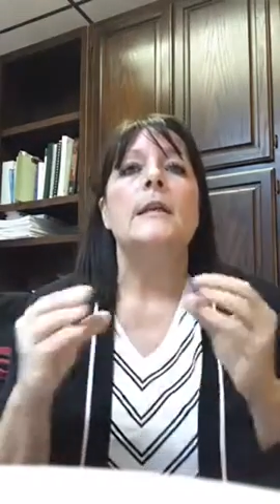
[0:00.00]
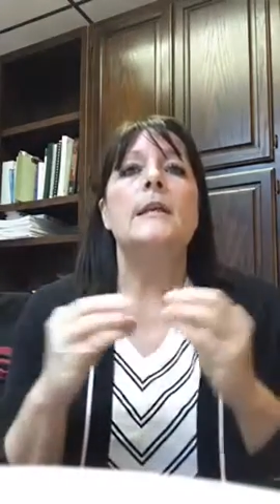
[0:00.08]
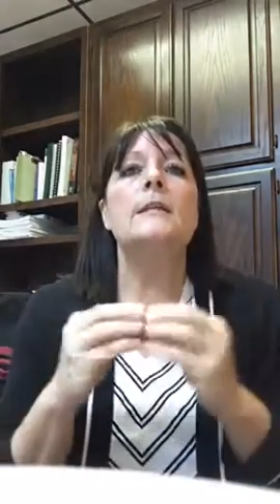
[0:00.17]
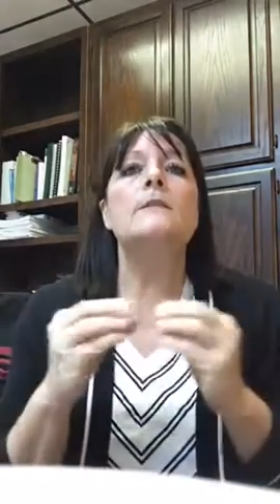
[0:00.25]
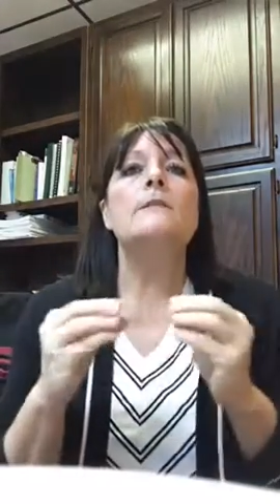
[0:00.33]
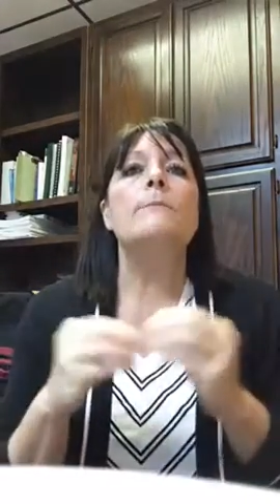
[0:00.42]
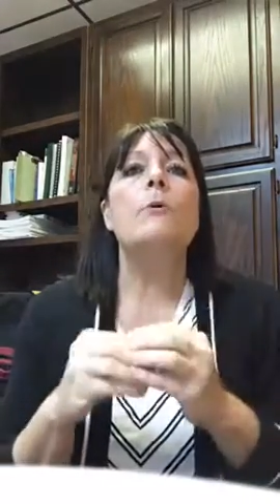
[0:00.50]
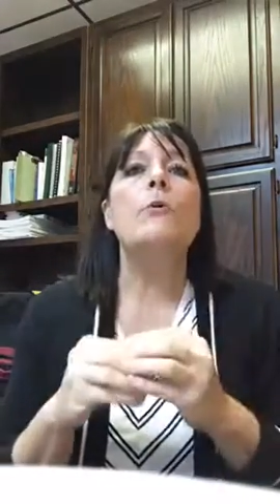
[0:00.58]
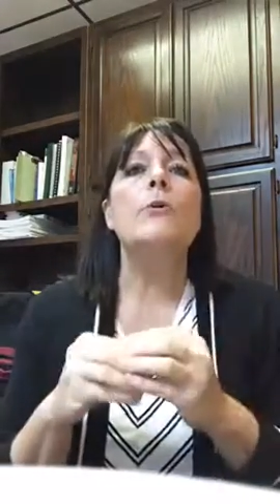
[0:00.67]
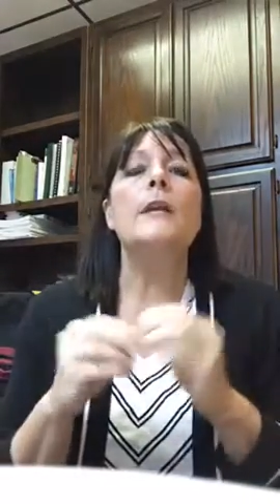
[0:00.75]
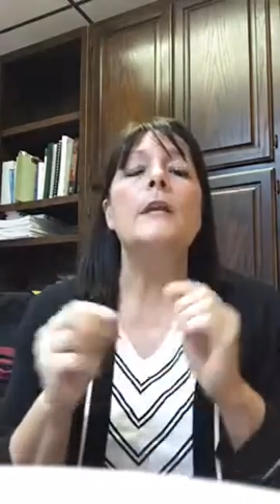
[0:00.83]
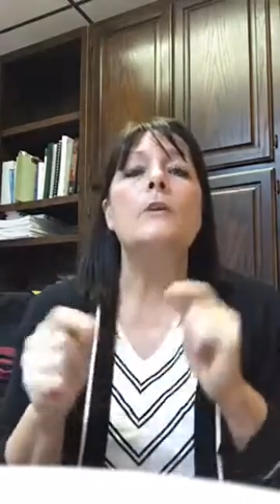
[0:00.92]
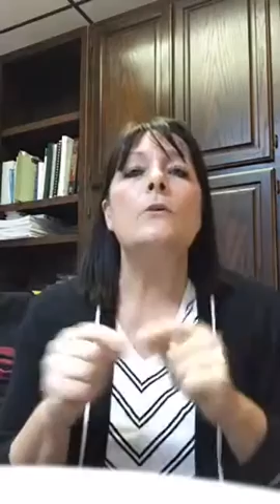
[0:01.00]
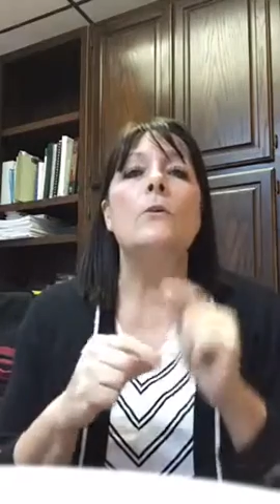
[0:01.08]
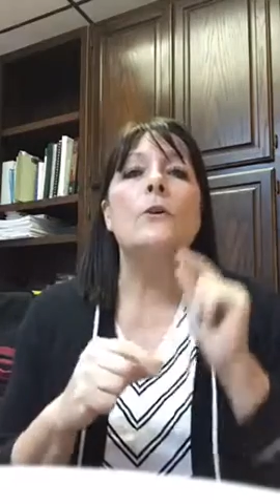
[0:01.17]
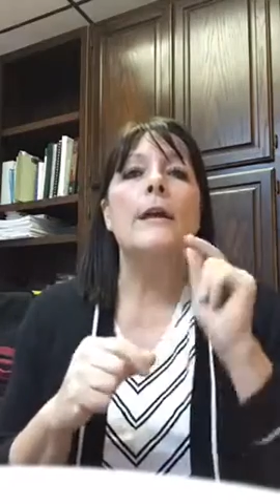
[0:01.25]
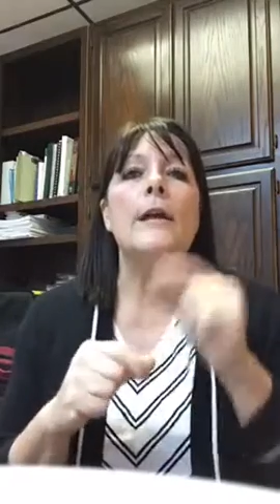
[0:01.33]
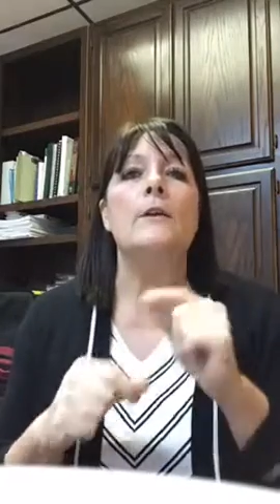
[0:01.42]
in supporting
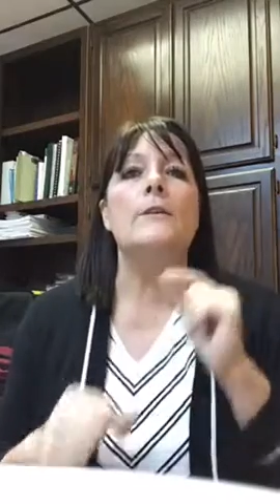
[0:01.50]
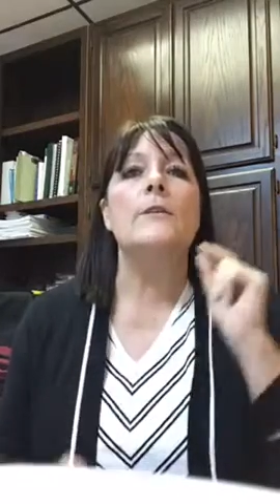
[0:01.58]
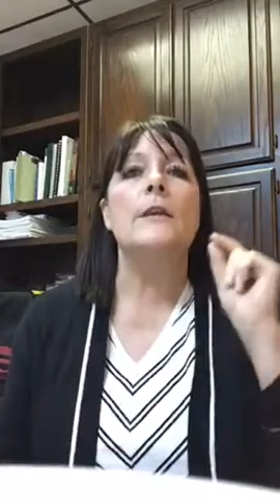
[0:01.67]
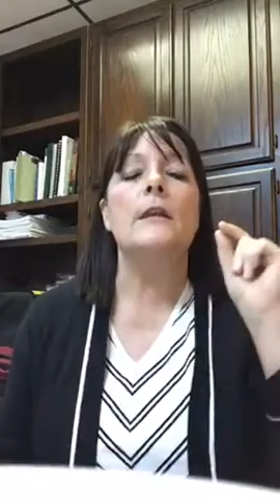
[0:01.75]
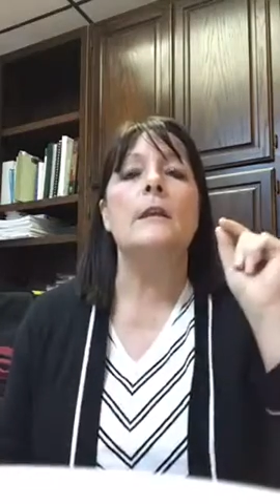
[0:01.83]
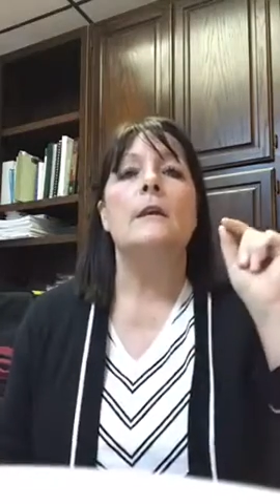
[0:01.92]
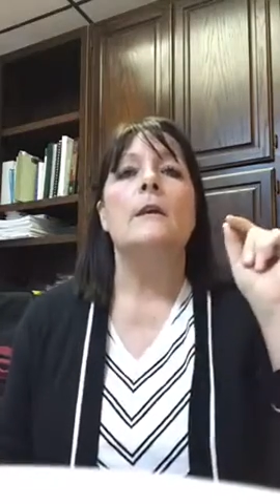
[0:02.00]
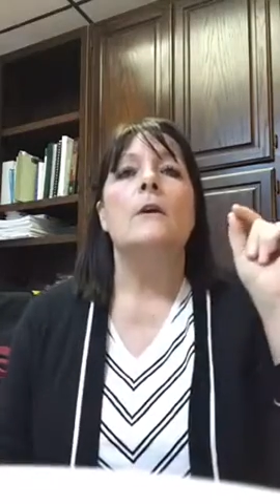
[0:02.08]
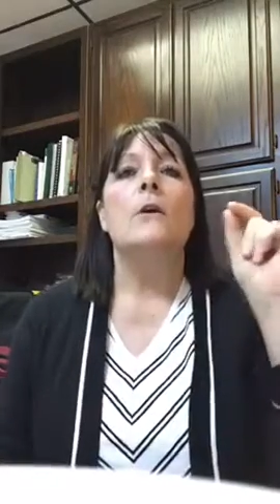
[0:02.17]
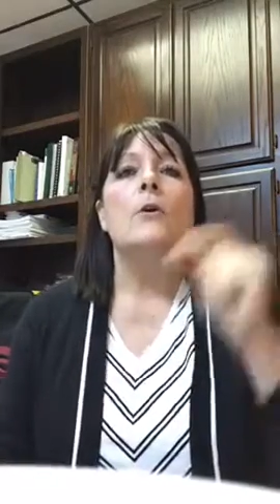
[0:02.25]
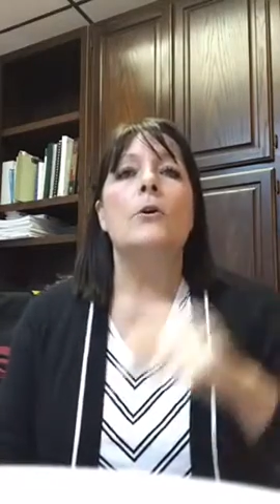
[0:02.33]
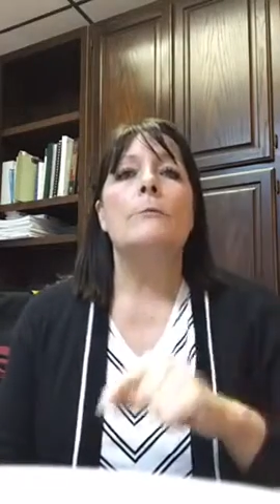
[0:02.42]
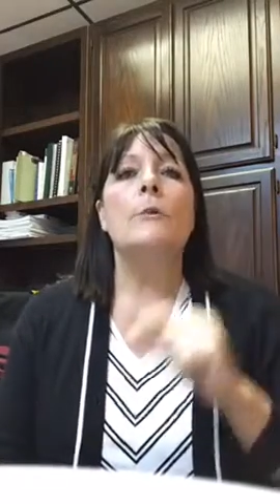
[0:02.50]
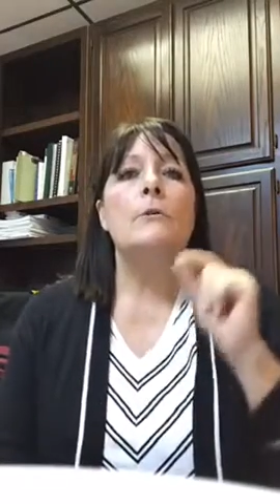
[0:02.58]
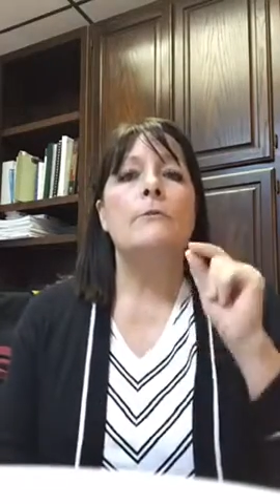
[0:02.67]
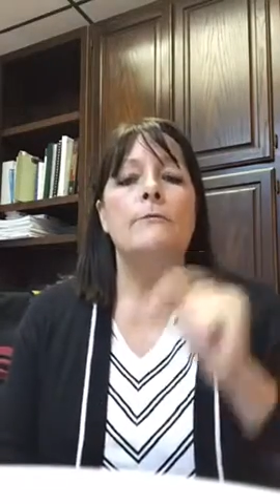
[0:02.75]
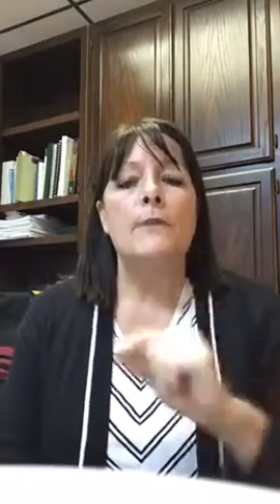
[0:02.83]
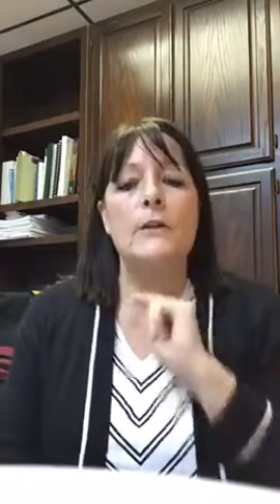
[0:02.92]
your healthy
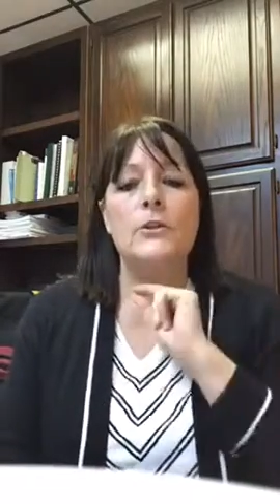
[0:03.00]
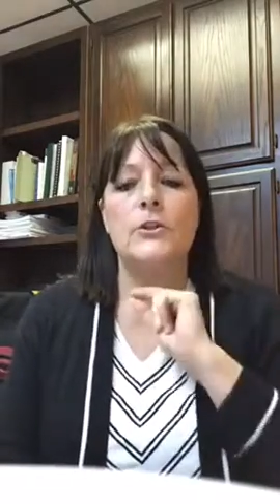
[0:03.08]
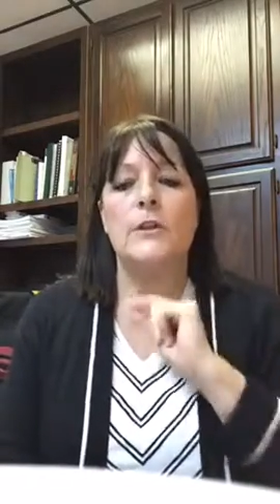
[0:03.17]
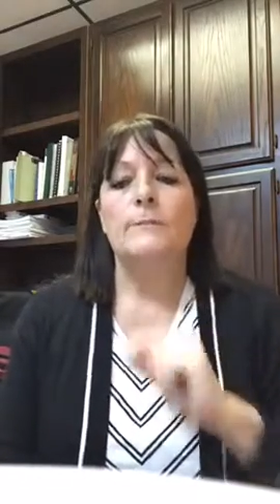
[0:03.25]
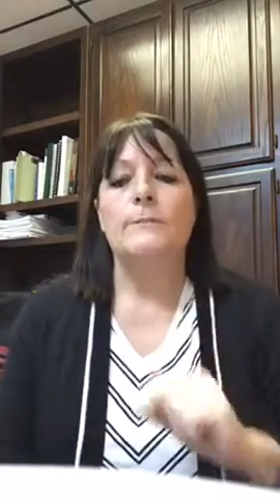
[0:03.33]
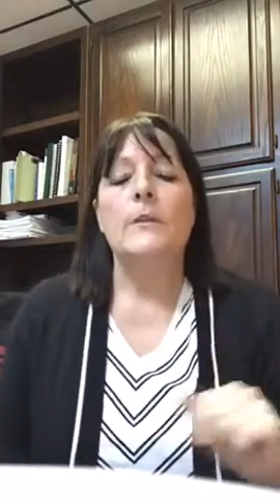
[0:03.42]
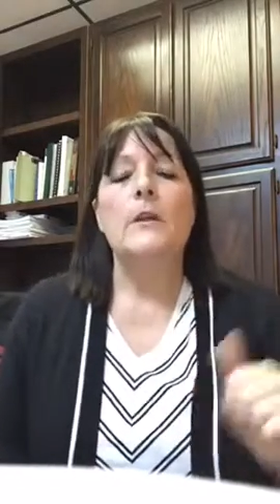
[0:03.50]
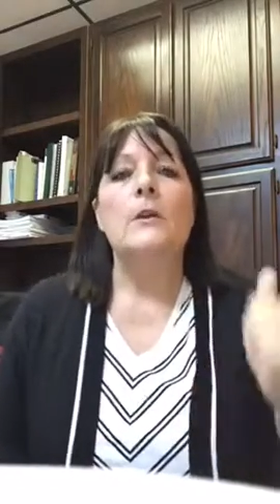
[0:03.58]
hormone function.